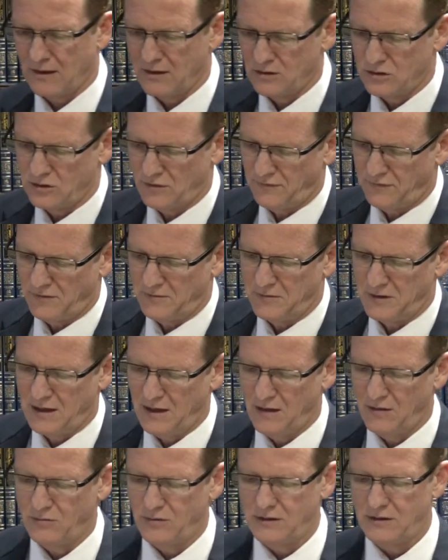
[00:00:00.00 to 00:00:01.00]
So from
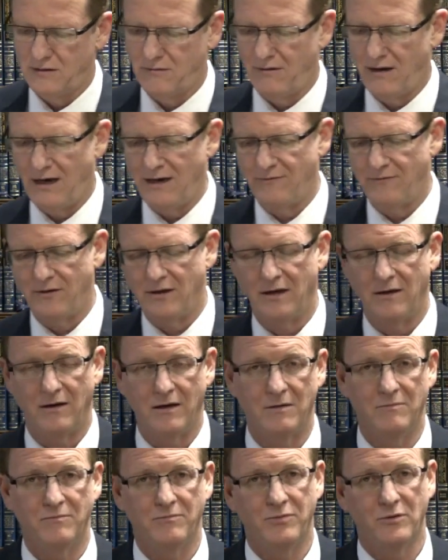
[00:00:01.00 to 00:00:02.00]
here we derive
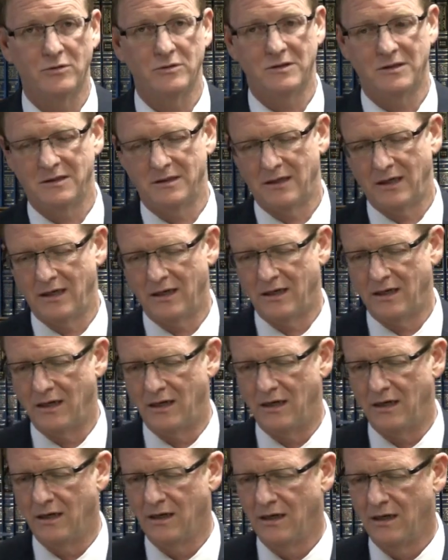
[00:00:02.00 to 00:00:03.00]
the important
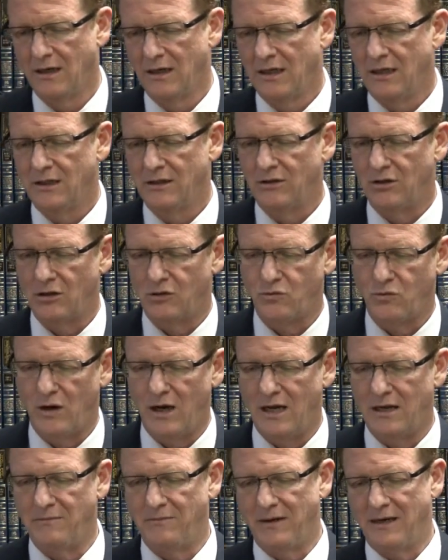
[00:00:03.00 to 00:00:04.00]
halacha that
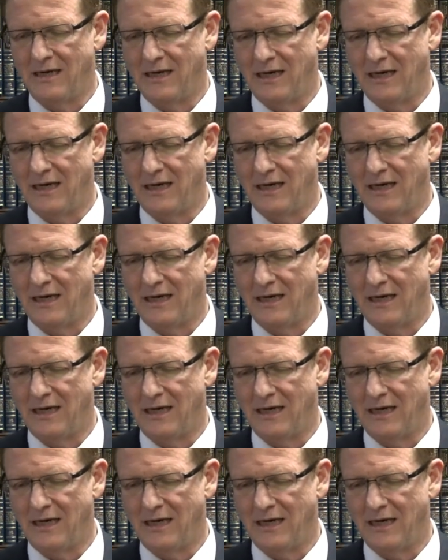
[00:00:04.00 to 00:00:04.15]
one may